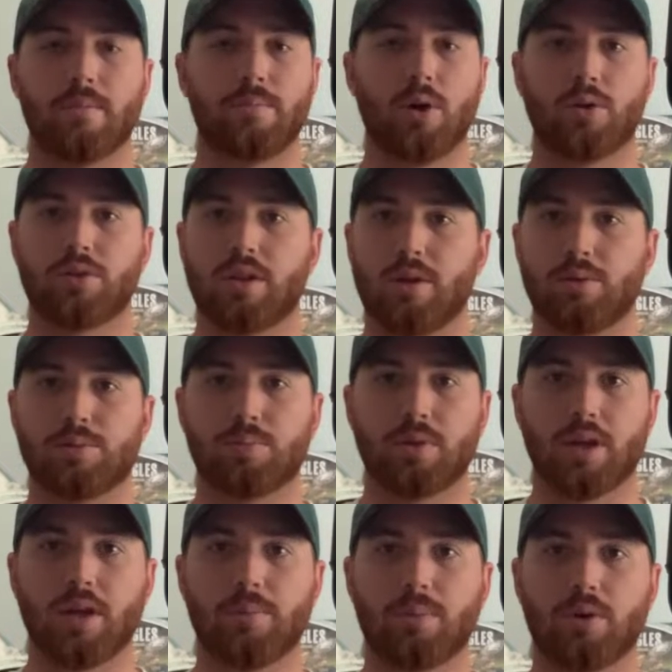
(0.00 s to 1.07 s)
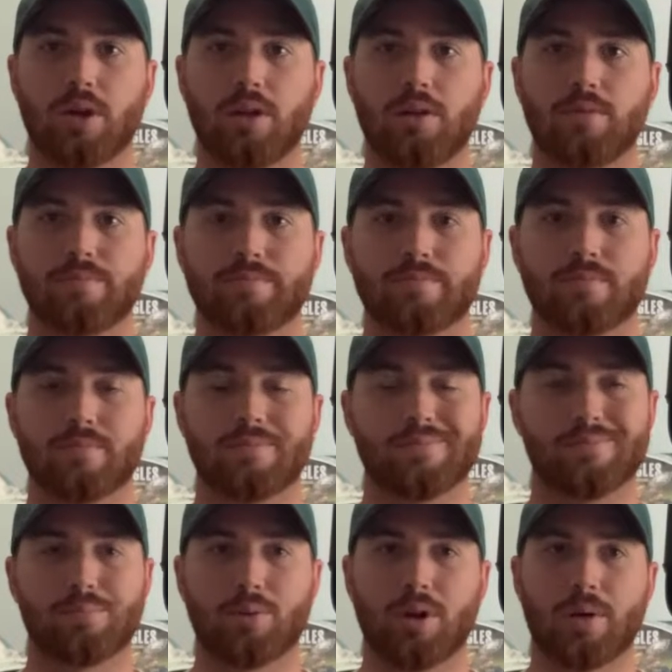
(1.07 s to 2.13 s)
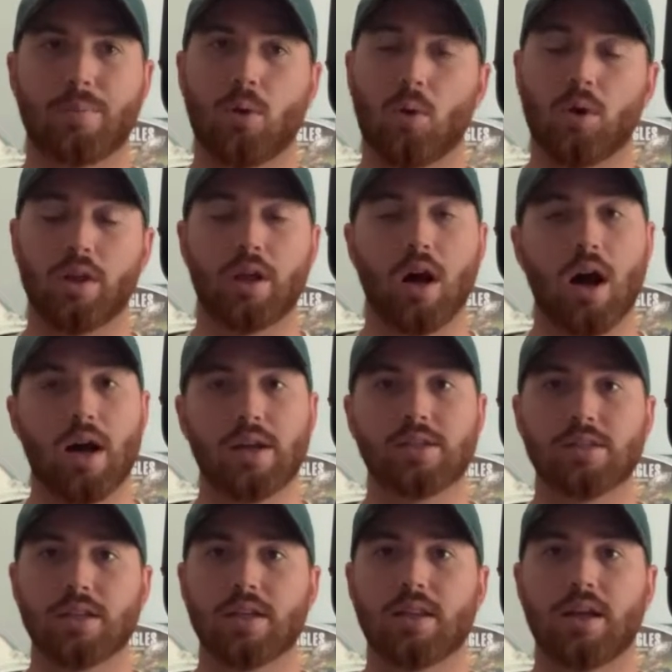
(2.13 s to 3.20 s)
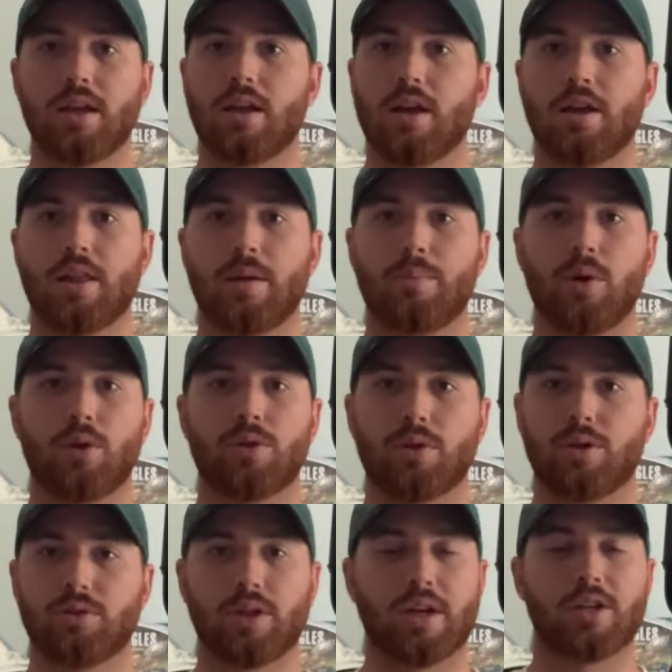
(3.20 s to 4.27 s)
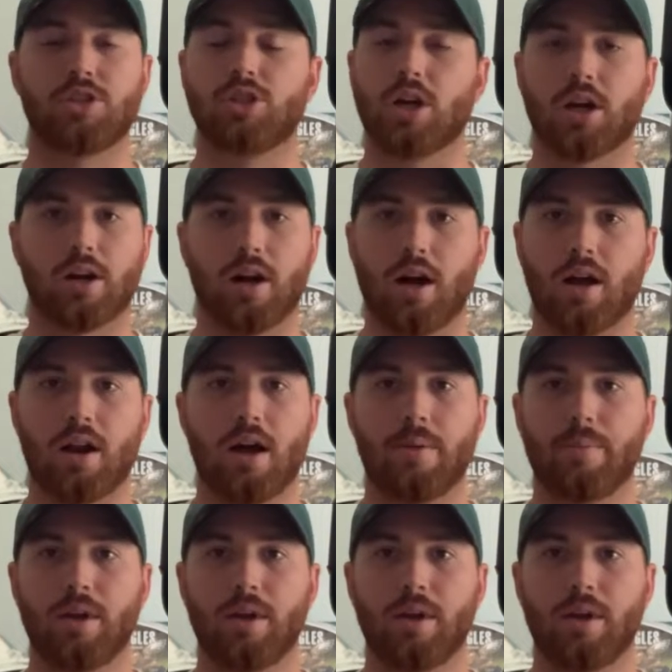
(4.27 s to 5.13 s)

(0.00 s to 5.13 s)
Both teams played pretty poorly, honestly. It was like a juggernaut.